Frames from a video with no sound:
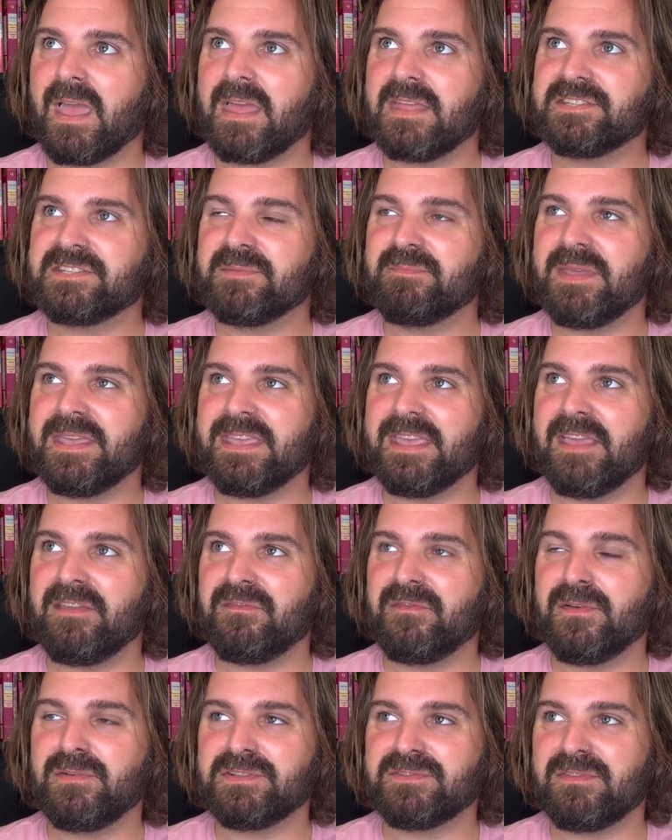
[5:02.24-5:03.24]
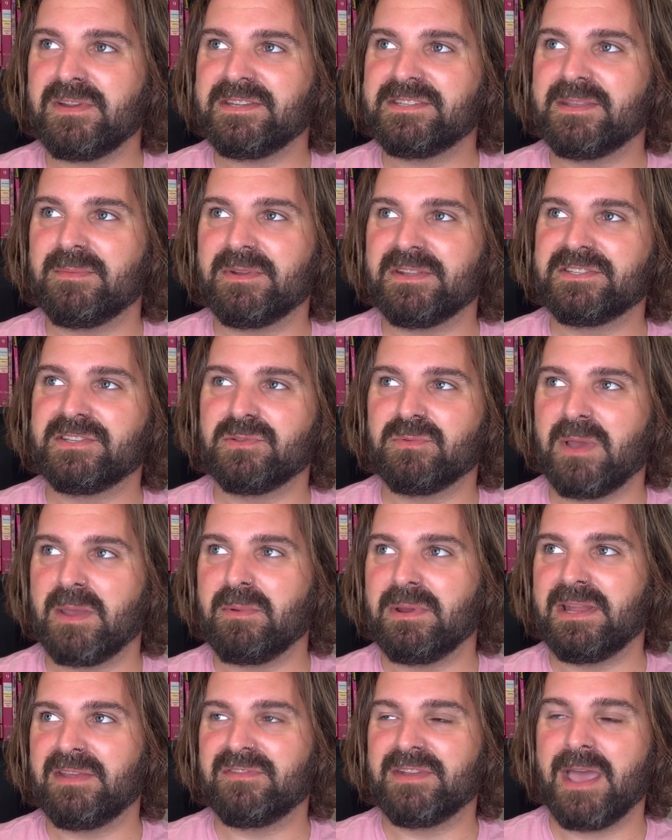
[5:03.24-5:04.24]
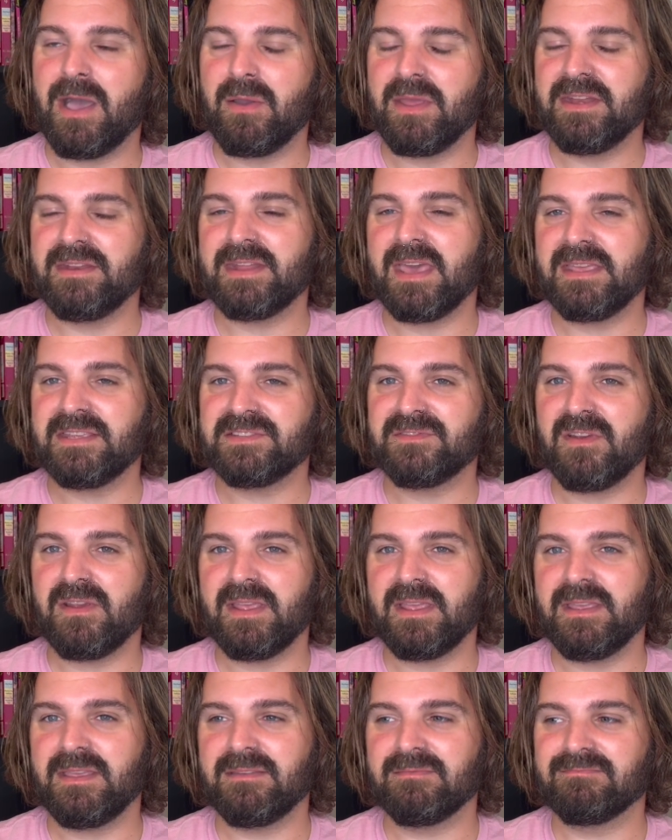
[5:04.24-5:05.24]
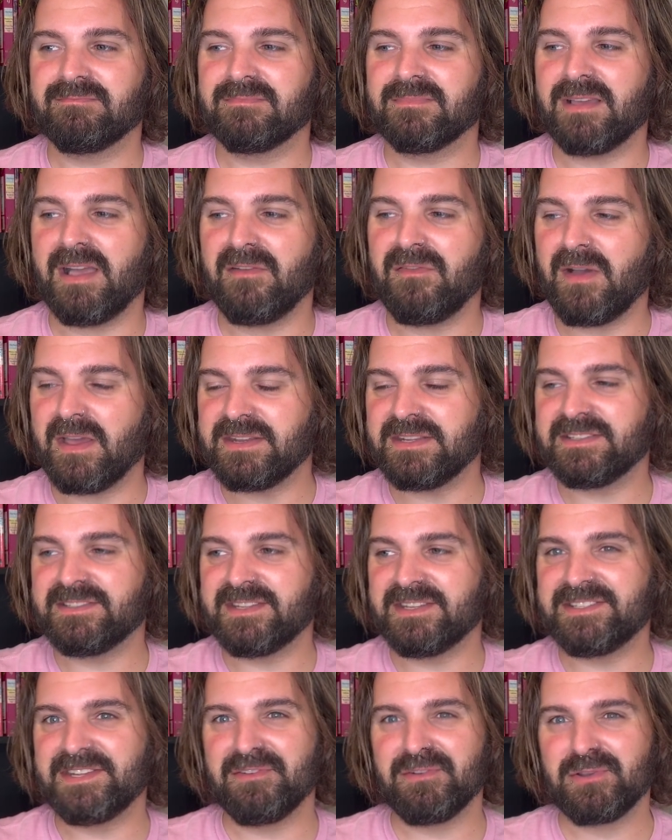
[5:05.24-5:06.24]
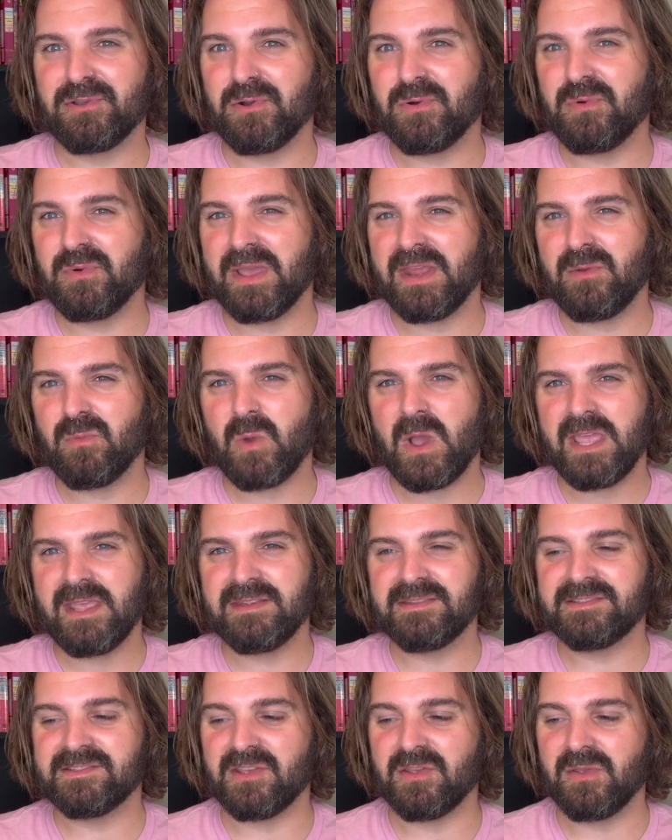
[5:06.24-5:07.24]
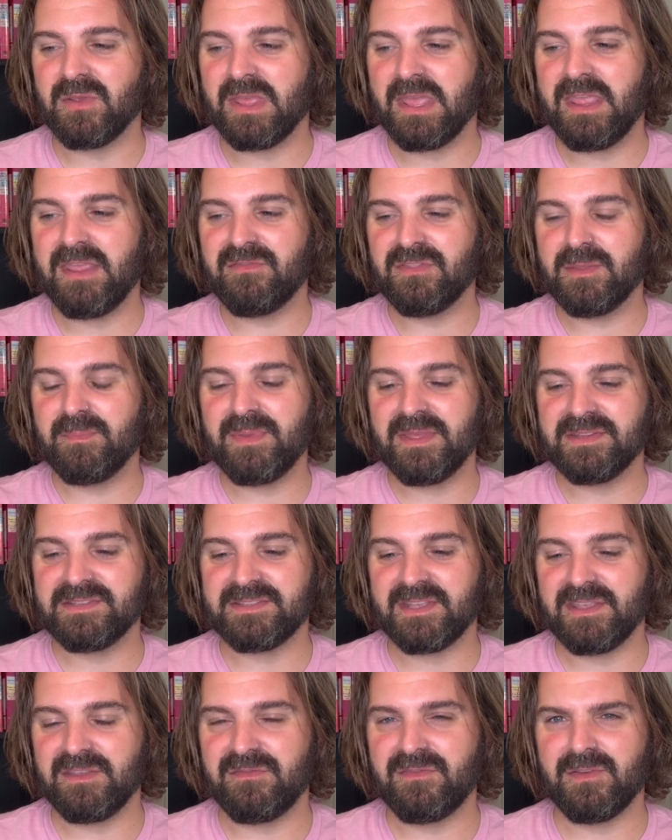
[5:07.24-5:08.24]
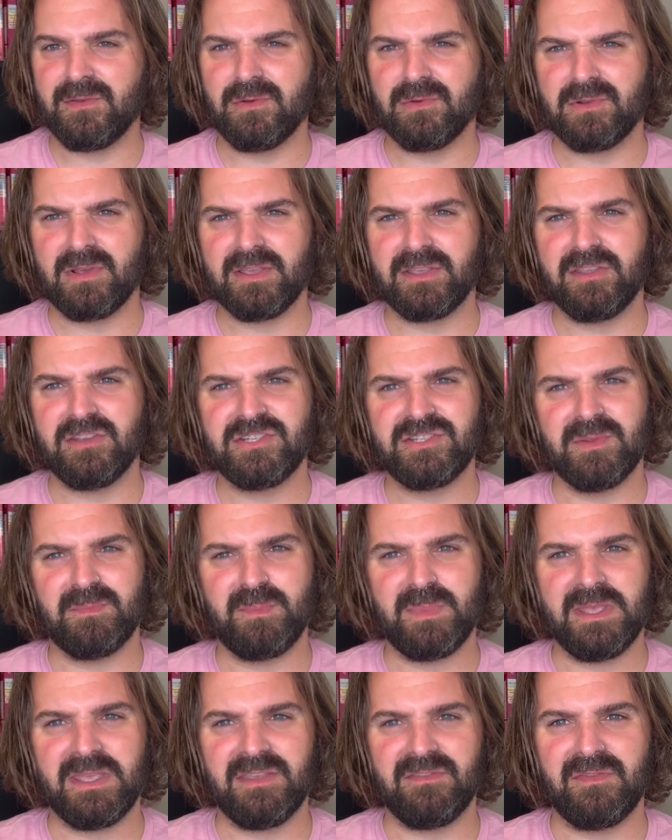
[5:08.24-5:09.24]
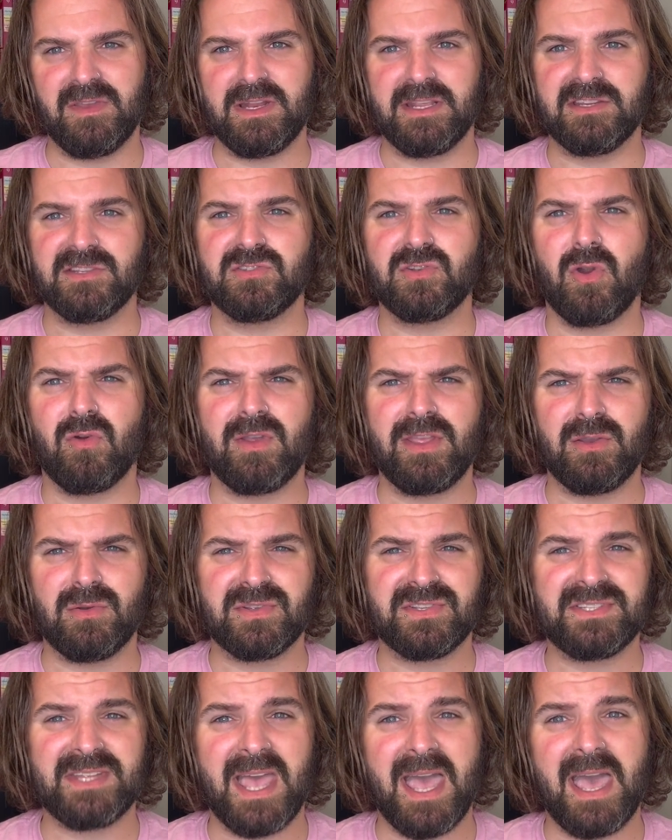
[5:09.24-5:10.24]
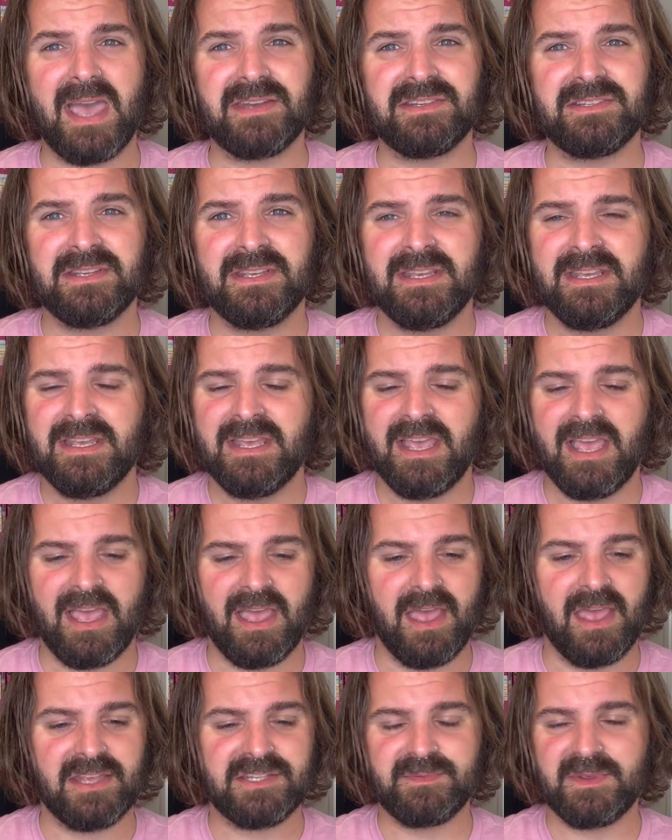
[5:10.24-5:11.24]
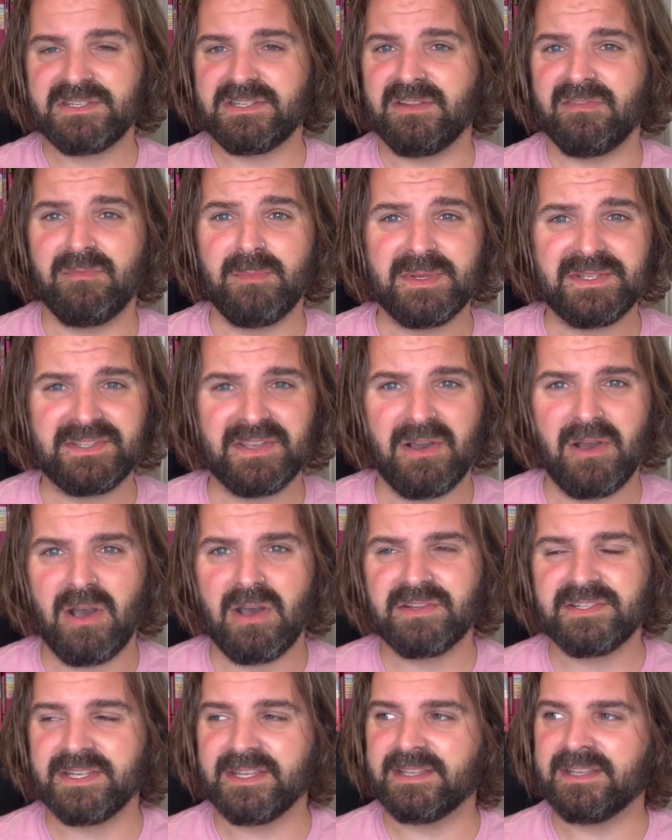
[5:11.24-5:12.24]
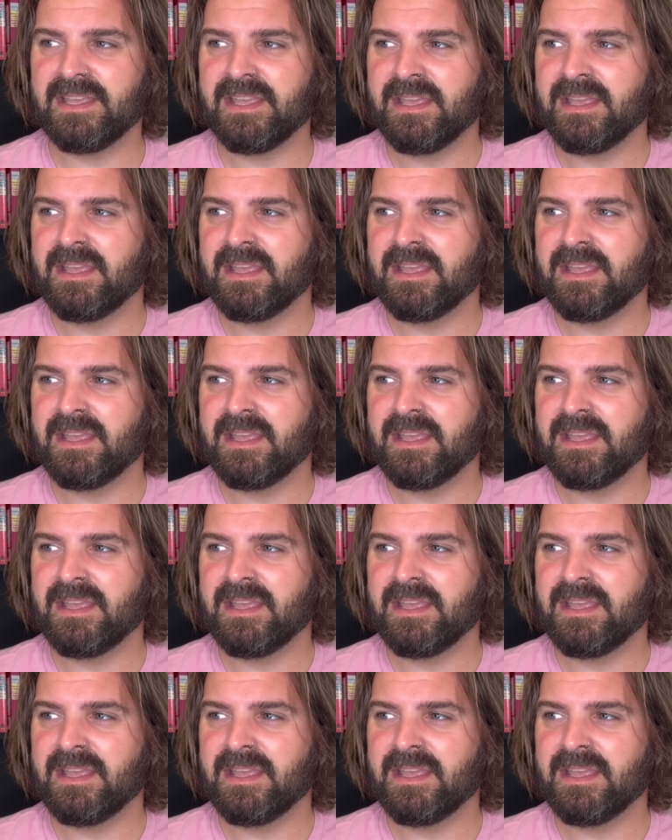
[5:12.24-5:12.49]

to me, it feels very similar to the way we live now in that it's very, I find it satirical in ways. So even the bits that you feel like you should be feeling sorry or sad, especially for Mr. Harding,